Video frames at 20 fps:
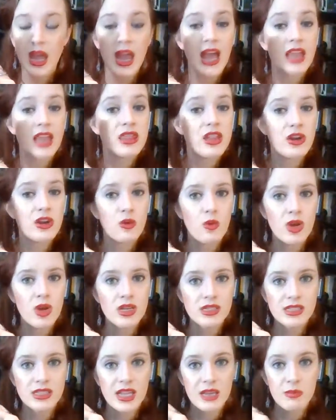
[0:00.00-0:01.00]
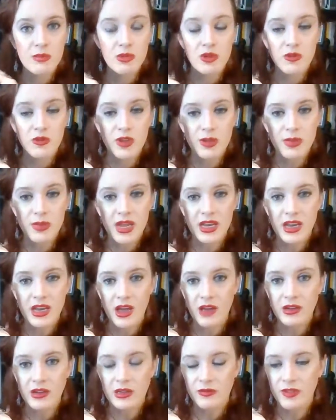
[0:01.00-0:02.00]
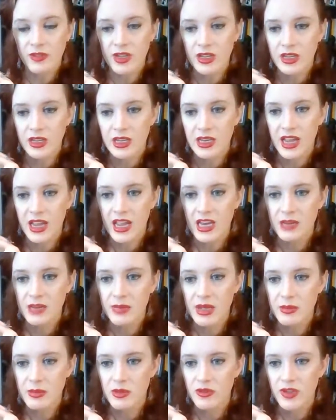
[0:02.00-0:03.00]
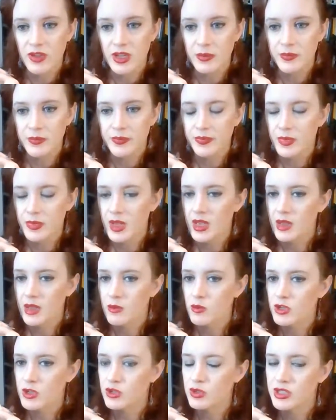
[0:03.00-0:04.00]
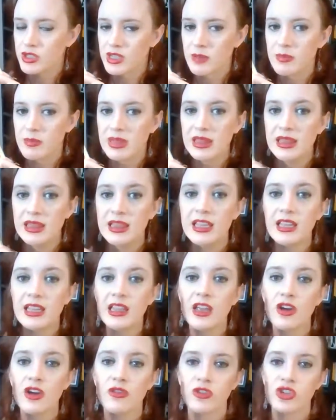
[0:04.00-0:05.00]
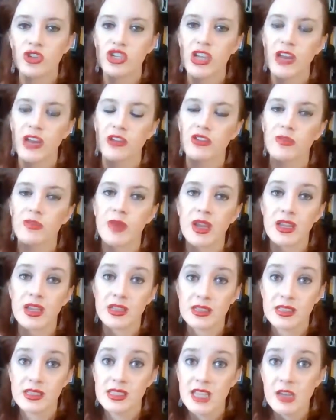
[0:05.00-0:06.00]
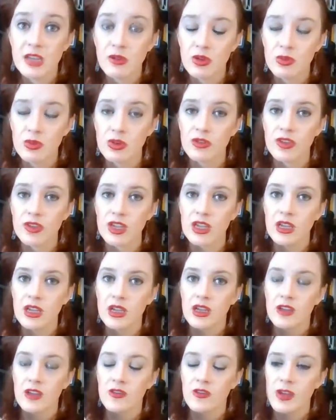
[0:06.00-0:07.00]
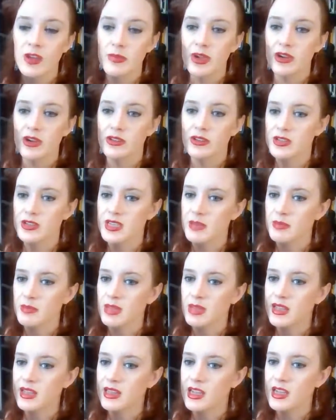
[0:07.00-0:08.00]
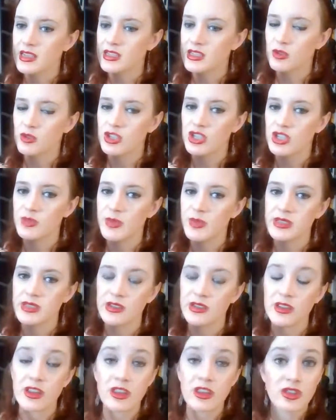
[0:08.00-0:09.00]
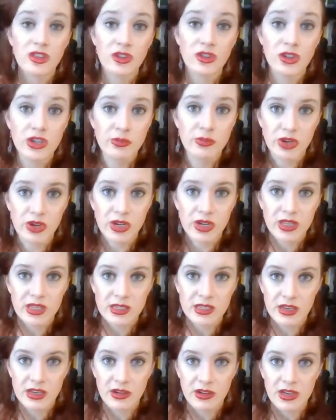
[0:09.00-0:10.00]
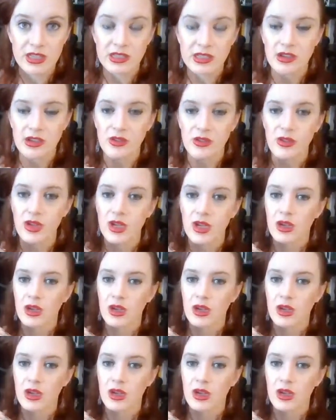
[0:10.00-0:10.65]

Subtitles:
And there was a movie made out of it, an anime movie, which was completely overshadowed by its sequel movie, Vampire Hunter D Bloodlust, which is based on the third book in the series. So